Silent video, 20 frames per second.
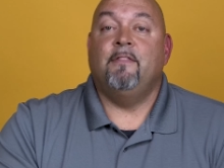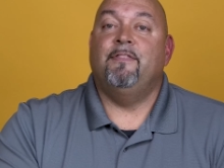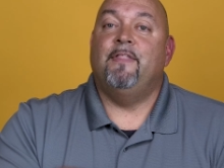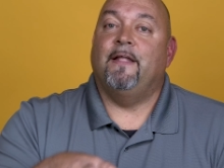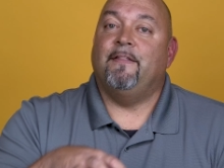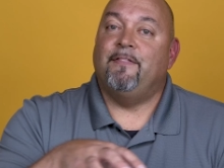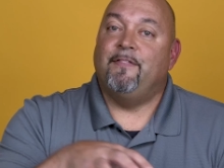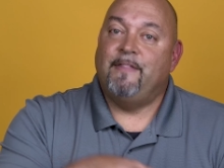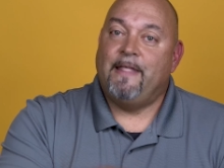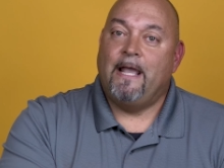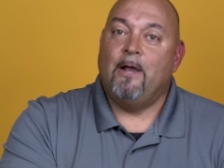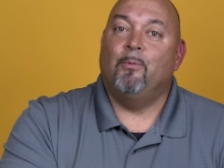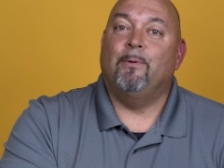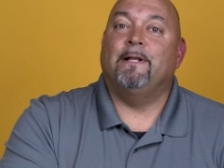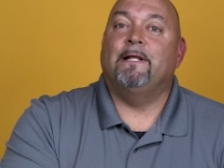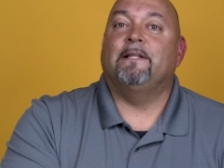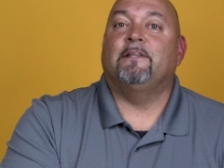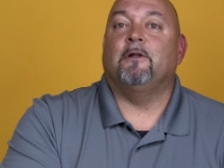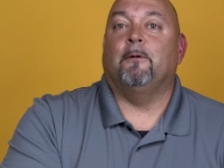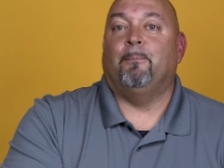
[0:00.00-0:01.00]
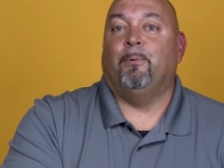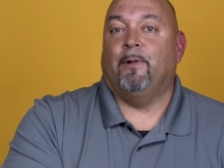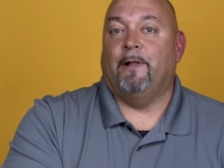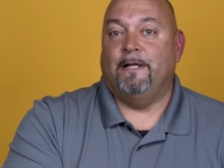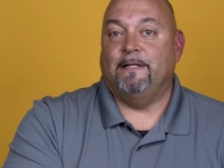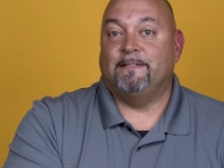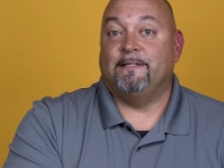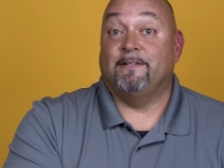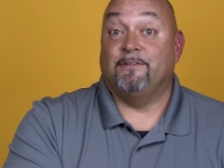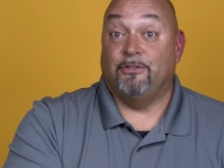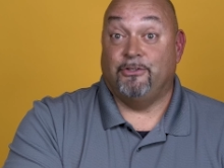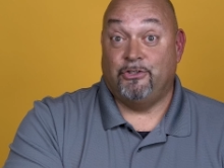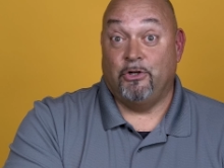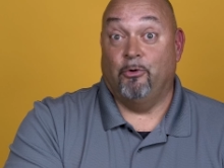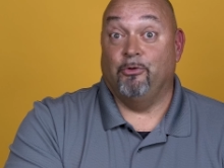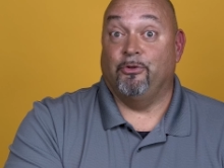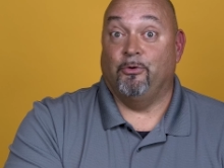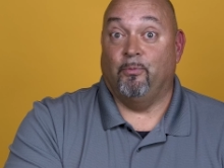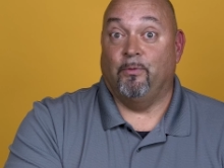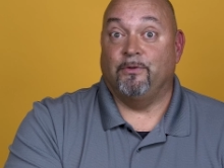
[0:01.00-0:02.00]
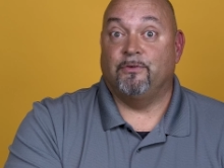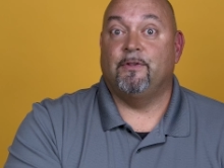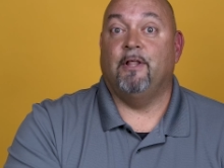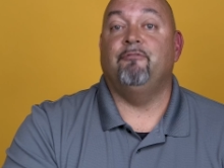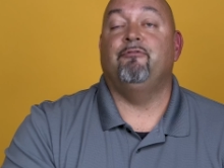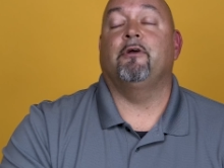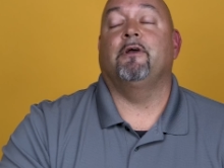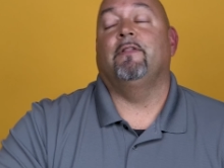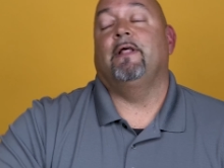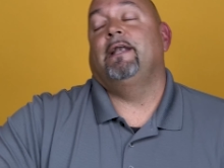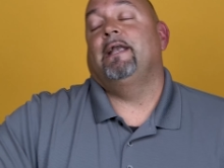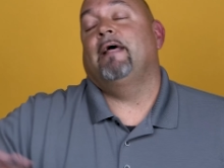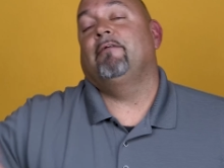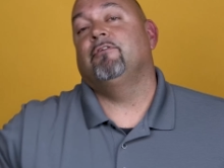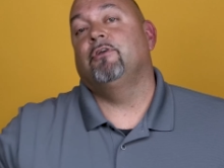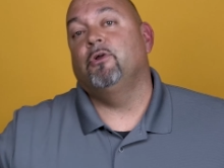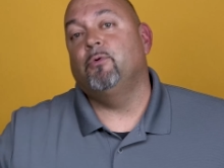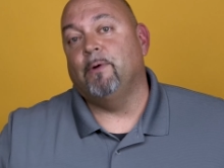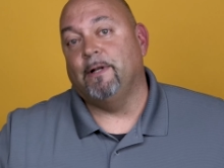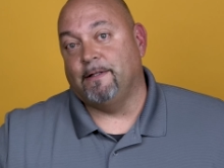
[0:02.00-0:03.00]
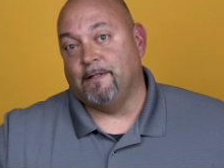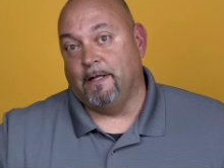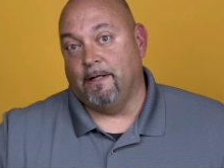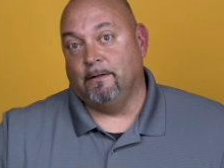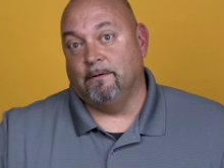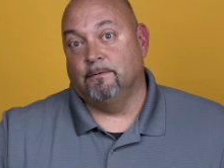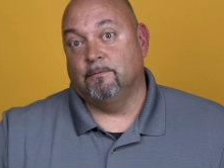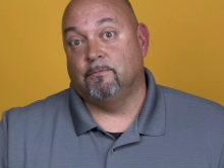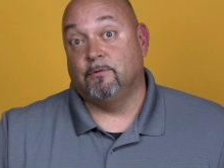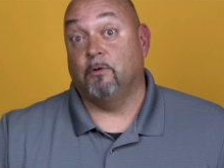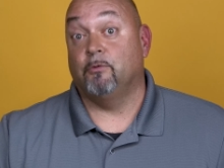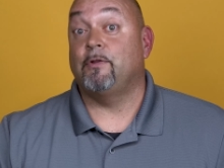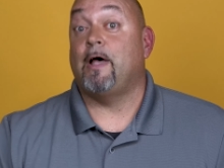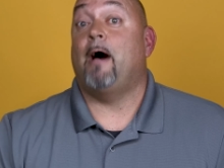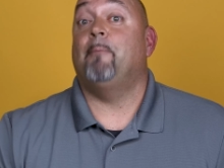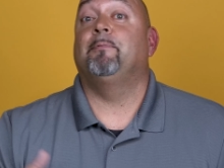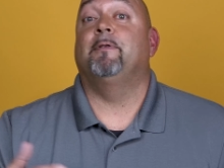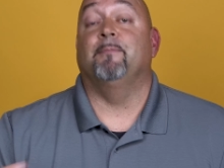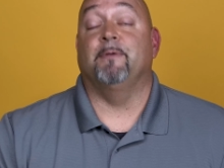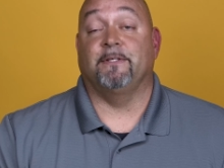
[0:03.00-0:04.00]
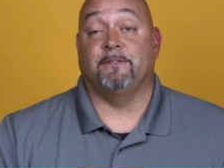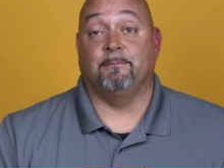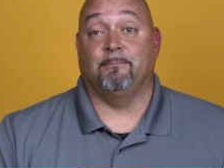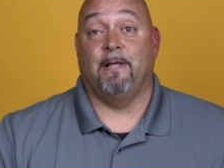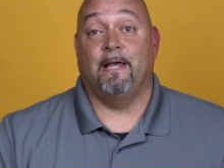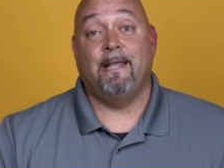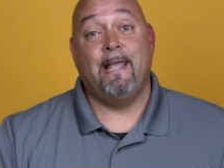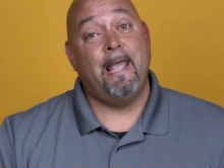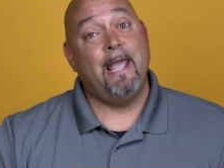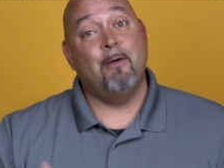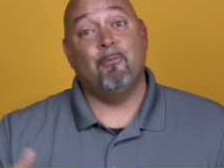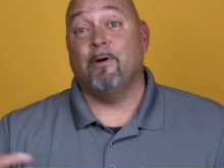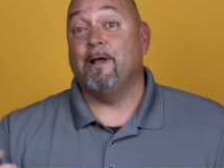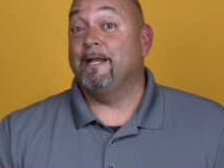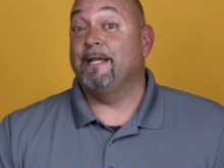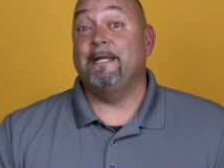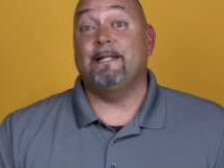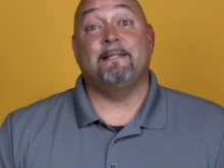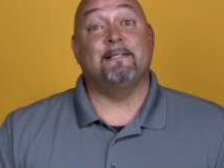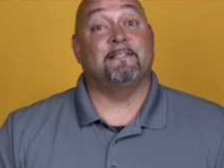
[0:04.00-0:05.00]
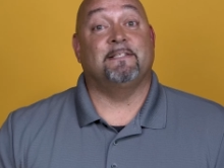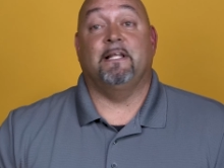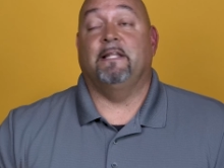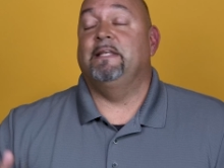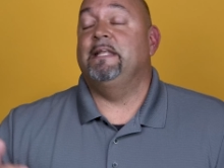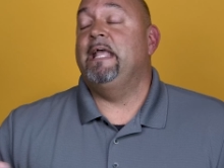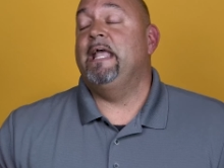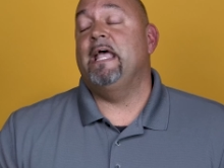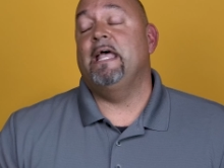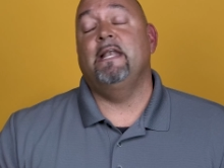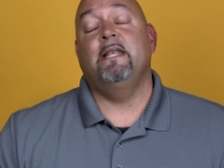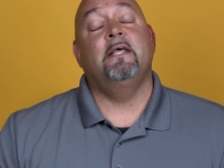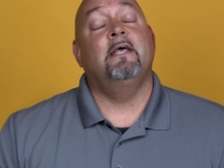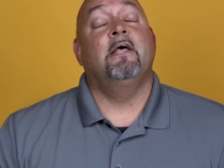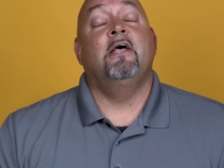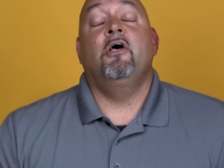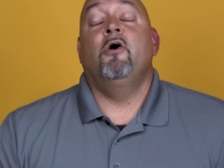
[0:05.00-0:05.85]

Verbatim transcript: that they would get their place as the chosen ones. So they figured they didn't have to do anything. So it was optimism like, hey, we're going to get this. In the end,